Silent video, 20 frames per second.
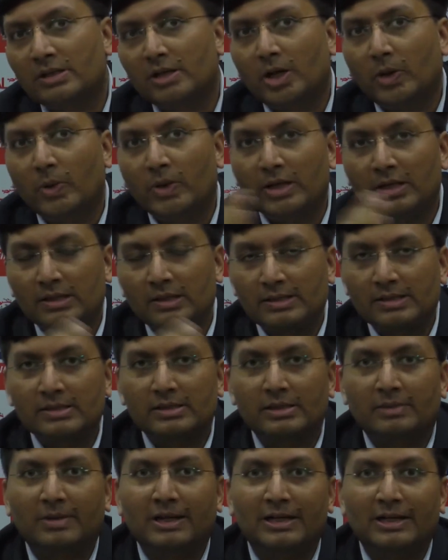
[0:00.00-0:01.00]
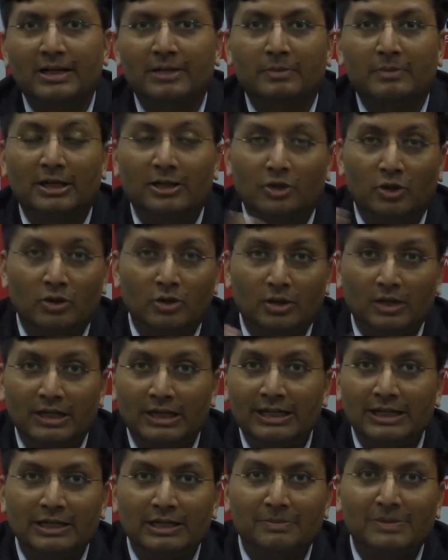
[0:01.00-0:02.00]
equity in a systematic manner on a
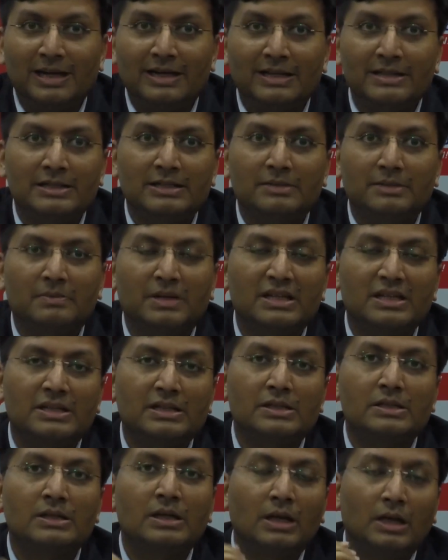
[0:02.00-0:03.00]
daily rebalancing basis